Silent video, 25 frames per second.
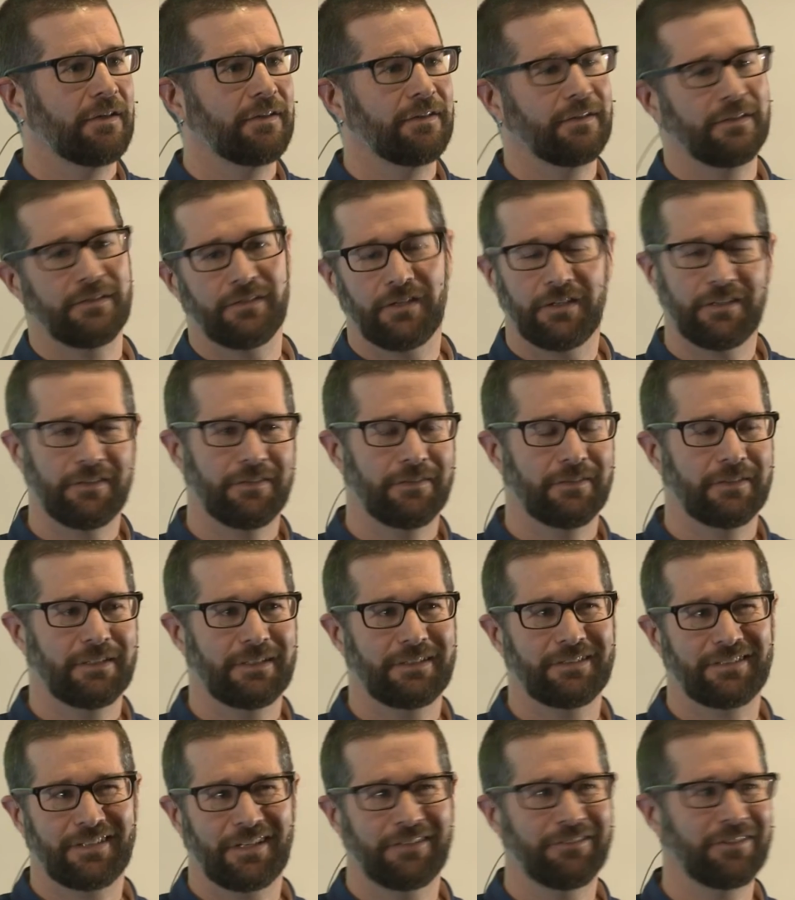
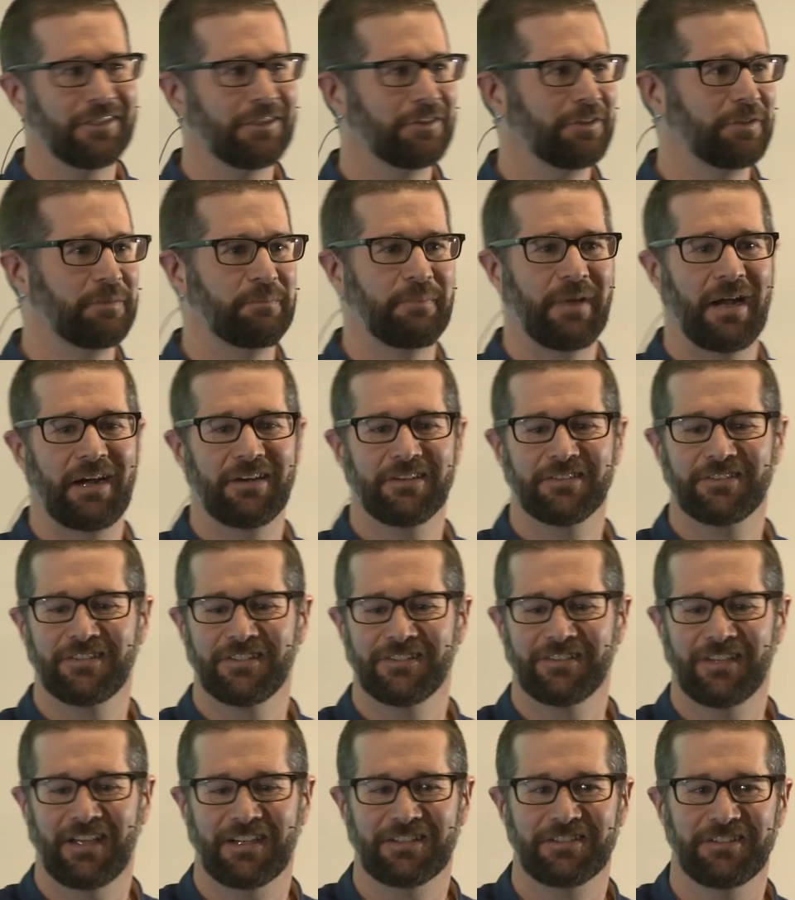It's kind of a little embarrassing
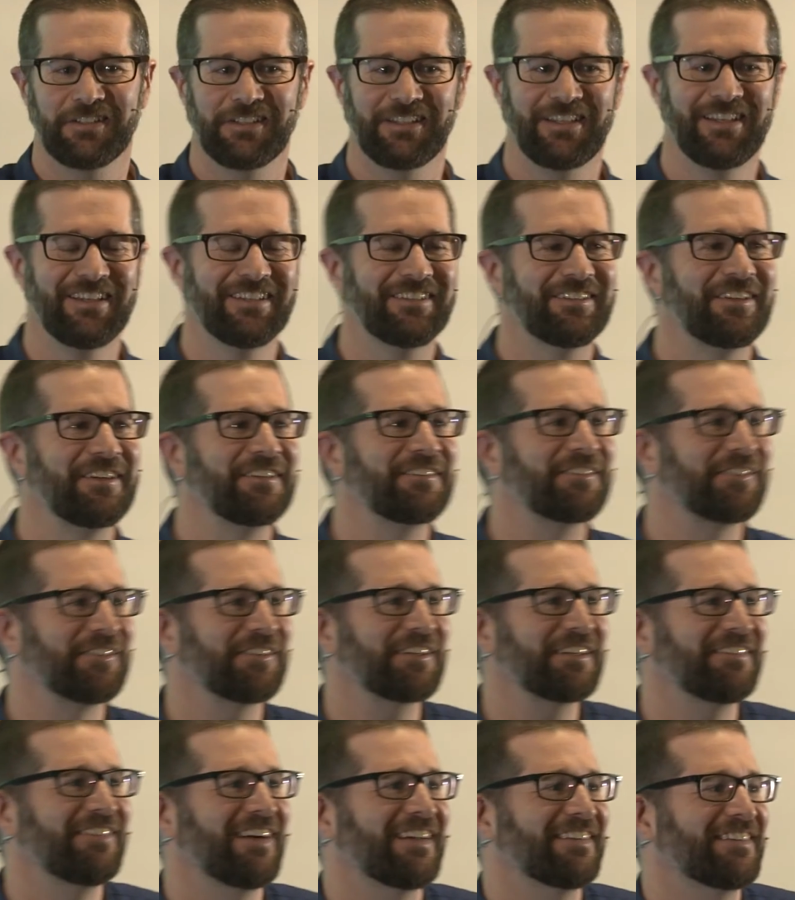to actually talk
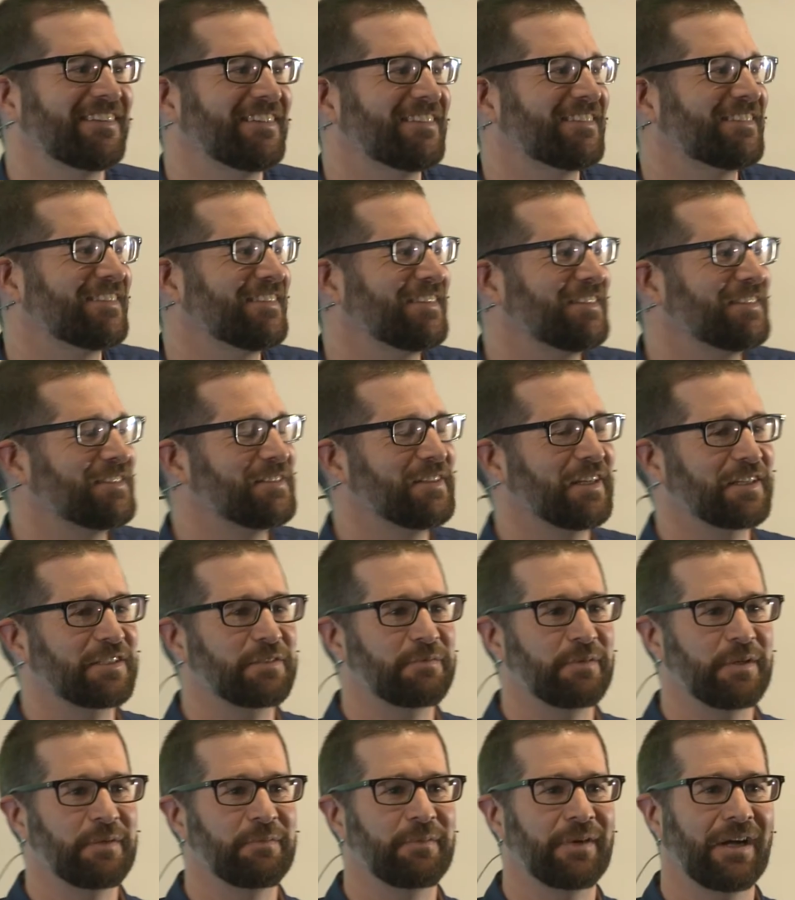about this next
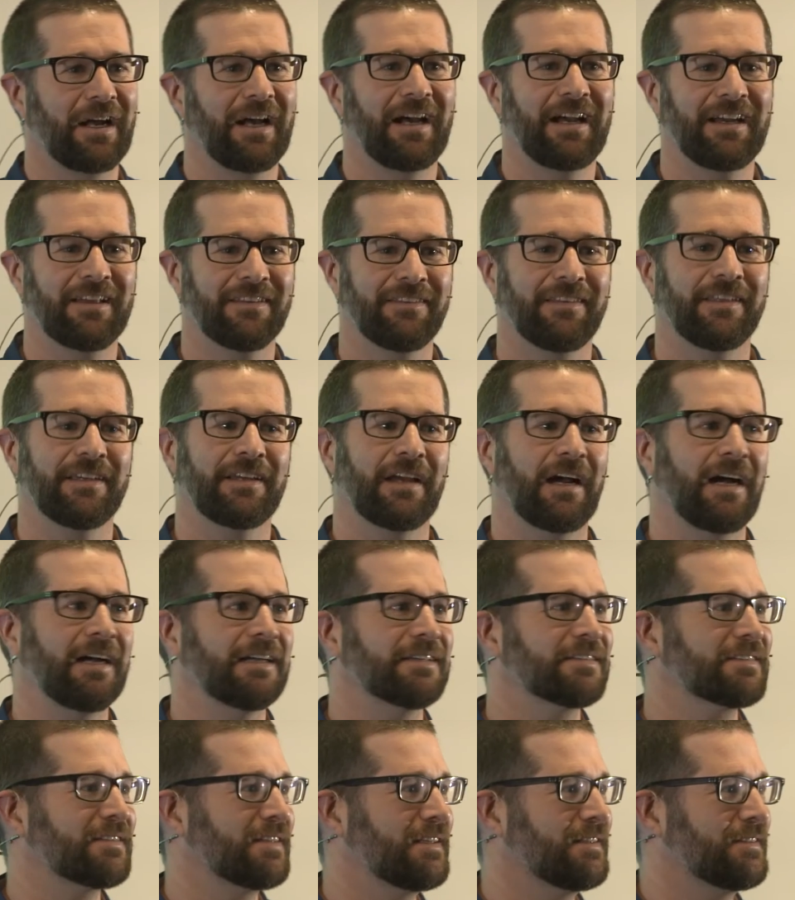bit, but I think
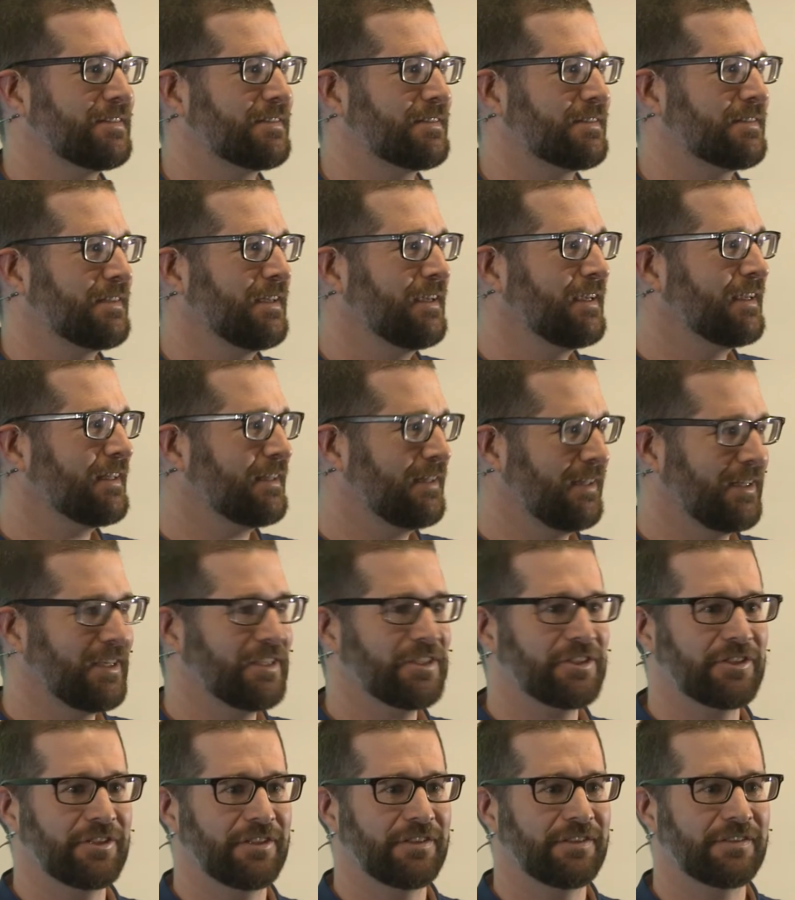us as
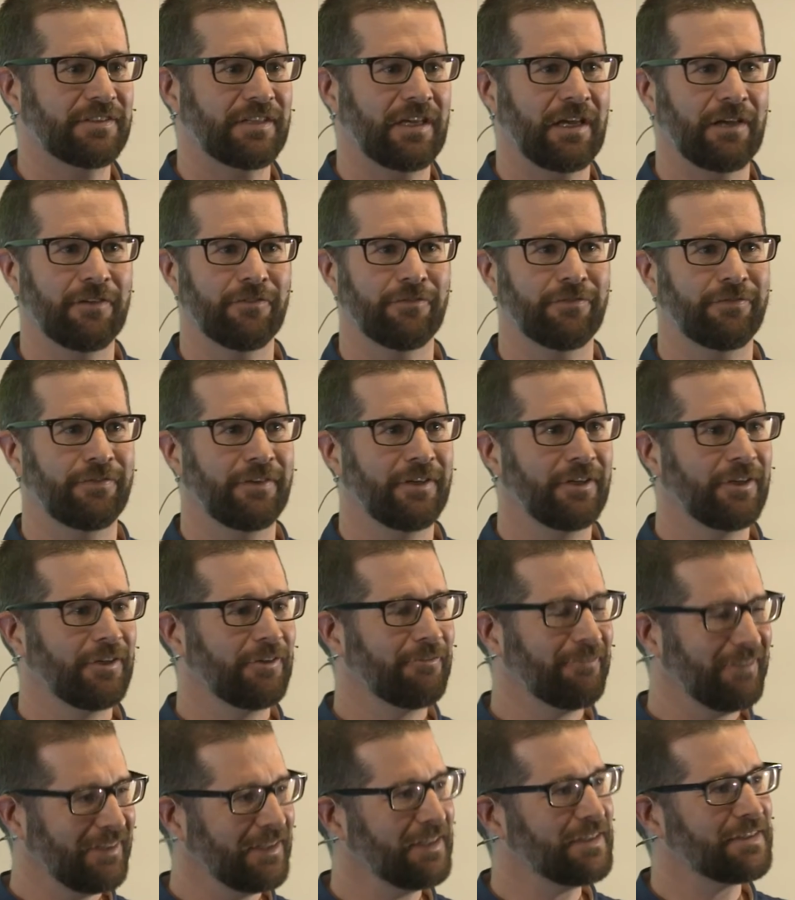clinicians have
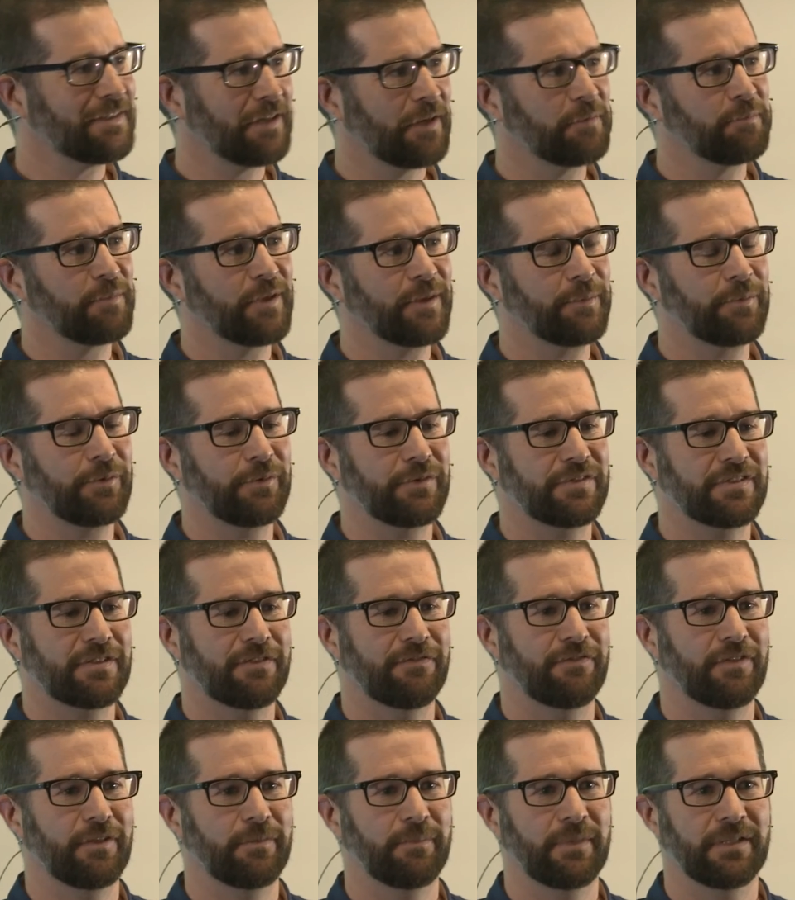really done people with
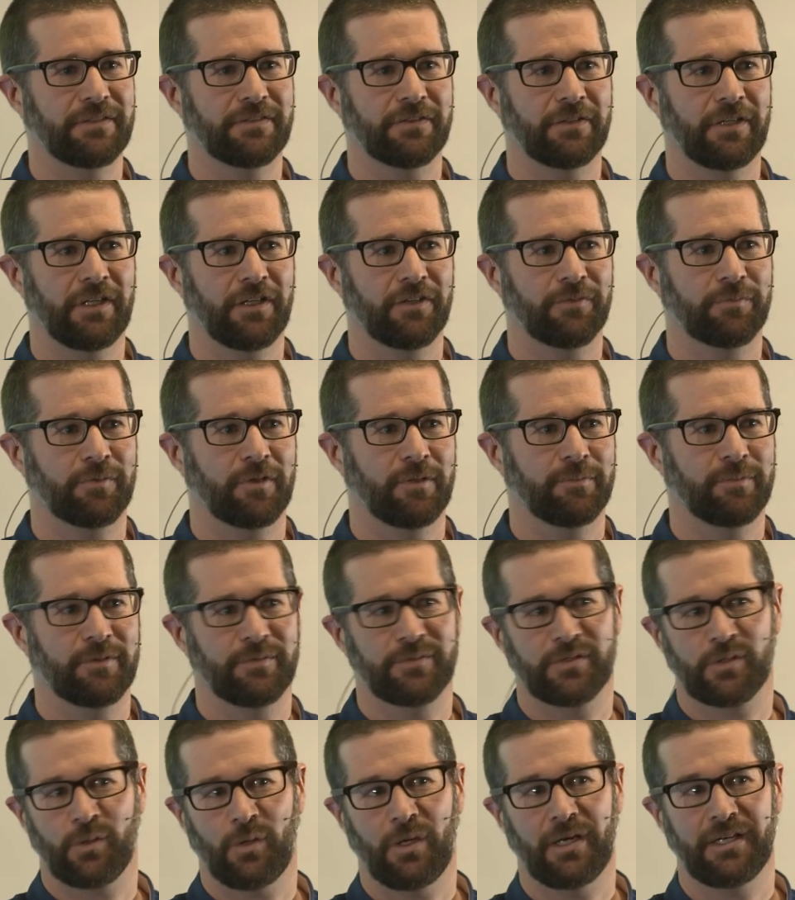severe mental health
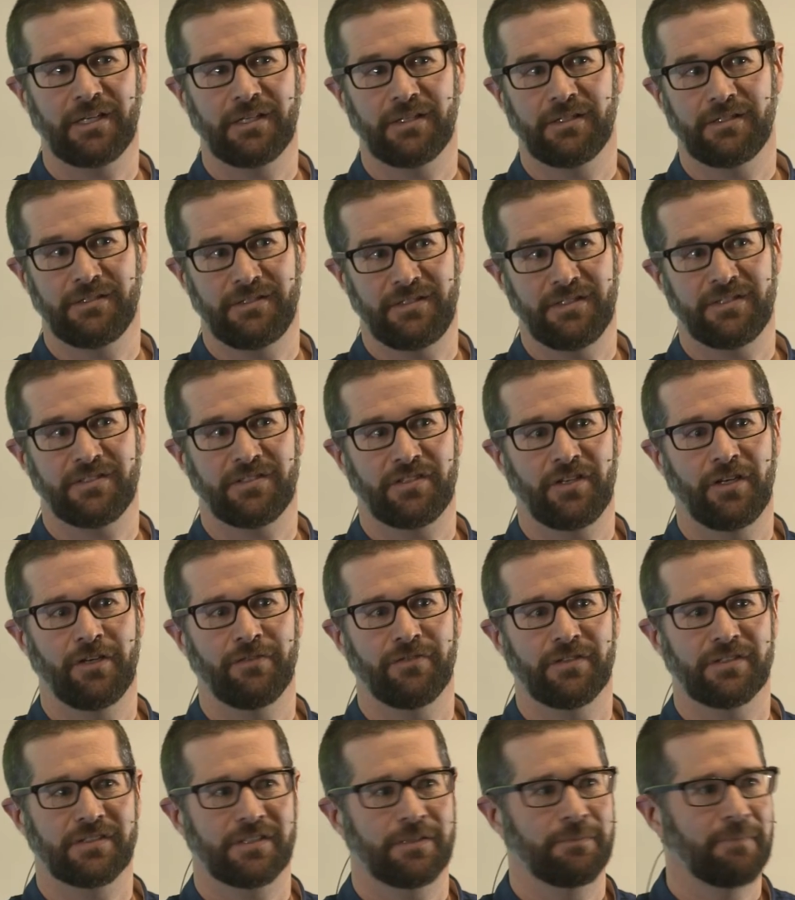problems quite a
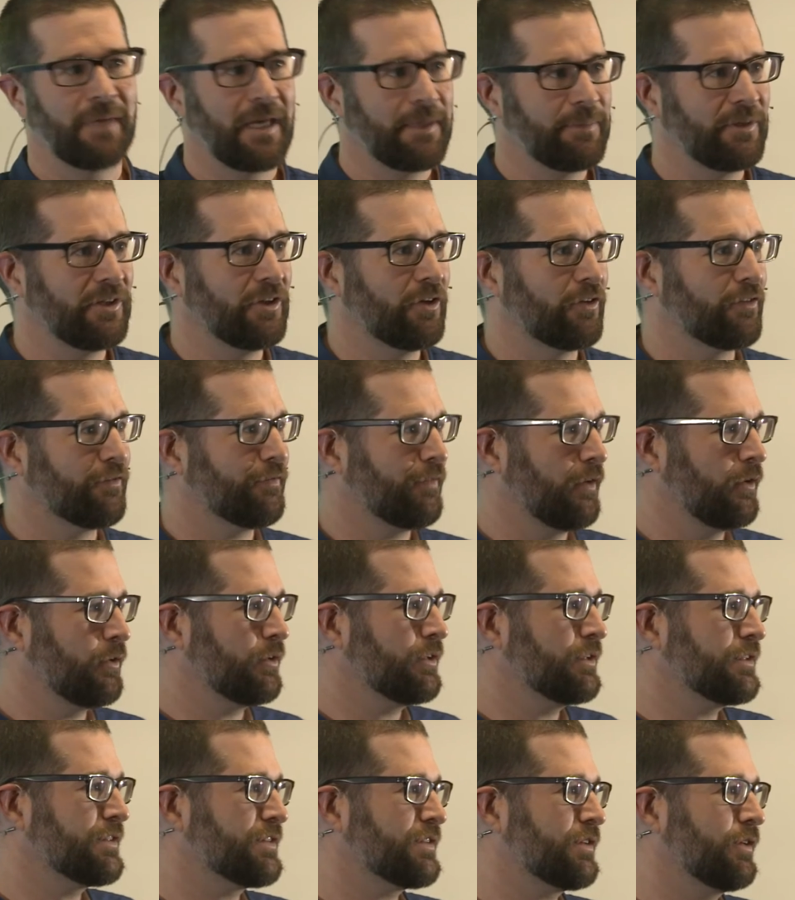disservice, and maybe not
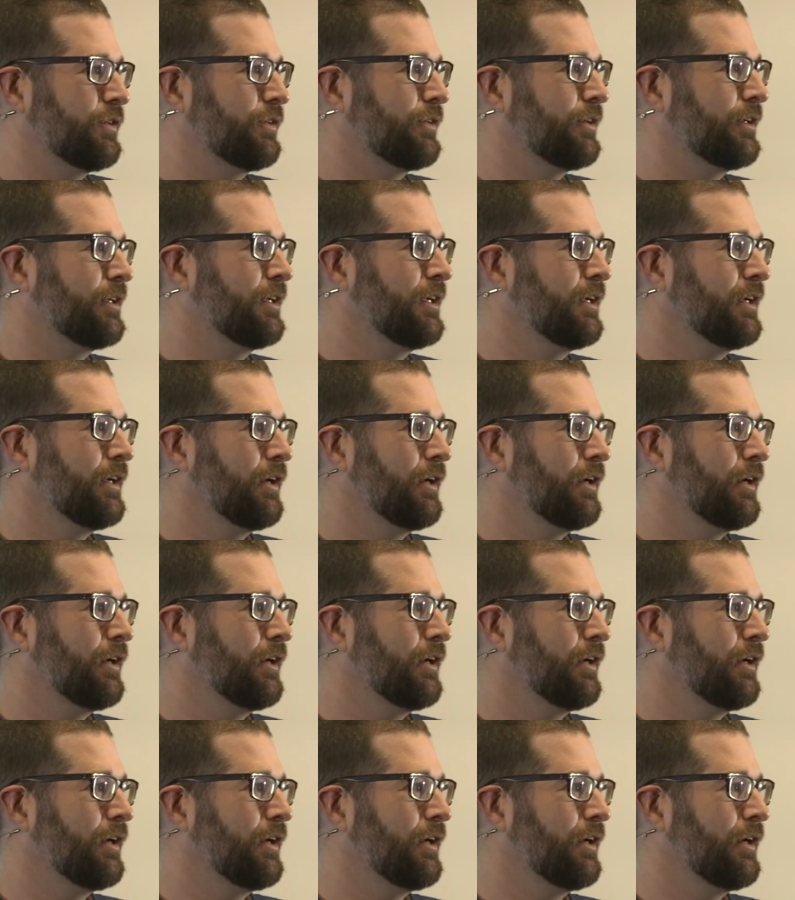focused on